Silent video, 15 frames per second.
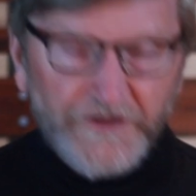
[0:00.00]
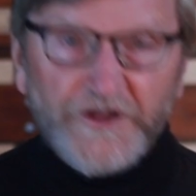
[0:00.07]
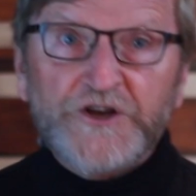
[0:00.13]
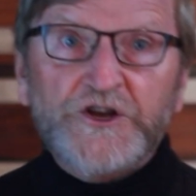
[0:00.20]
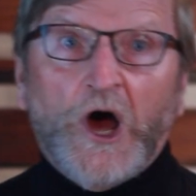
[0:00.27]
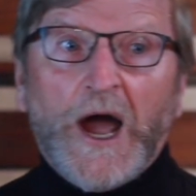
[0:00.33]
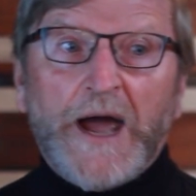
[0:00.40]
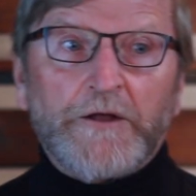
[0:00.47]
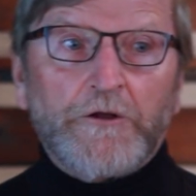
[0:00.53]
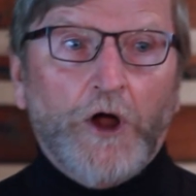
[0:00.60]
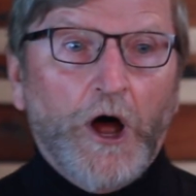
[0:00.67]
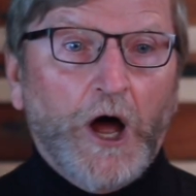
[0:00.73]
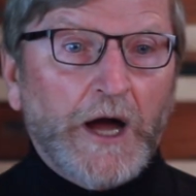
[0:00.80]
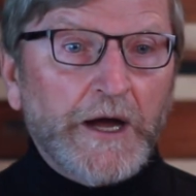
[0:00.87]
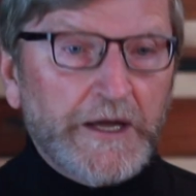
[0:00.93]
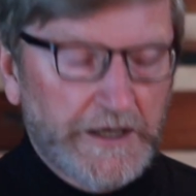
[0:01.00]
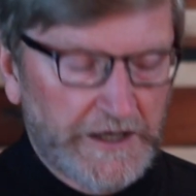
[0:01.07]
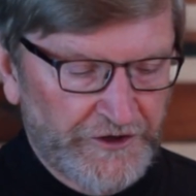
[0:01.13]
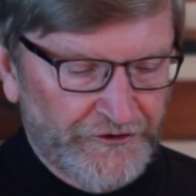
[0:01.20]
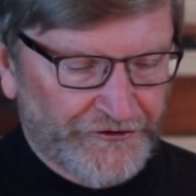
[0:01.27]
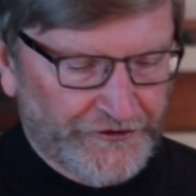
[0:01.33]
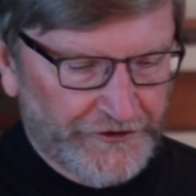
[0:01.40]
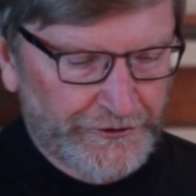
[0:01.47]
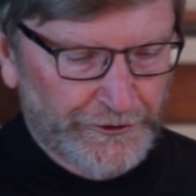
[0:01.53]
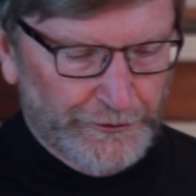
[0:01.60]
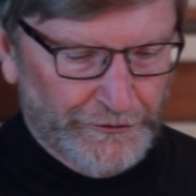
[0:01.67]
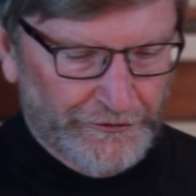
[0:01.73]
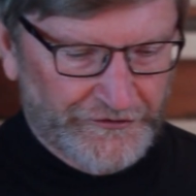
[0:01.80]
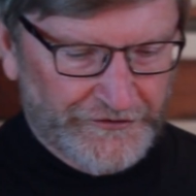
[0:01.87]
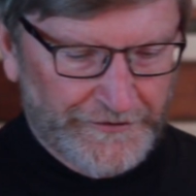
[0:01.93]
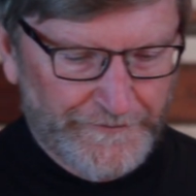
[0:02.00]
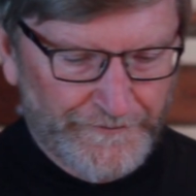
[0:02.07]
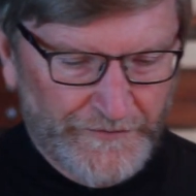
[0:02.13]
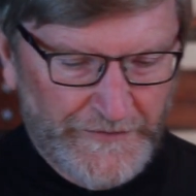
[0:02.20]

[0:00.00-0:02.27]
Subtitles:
The dialogue ensues.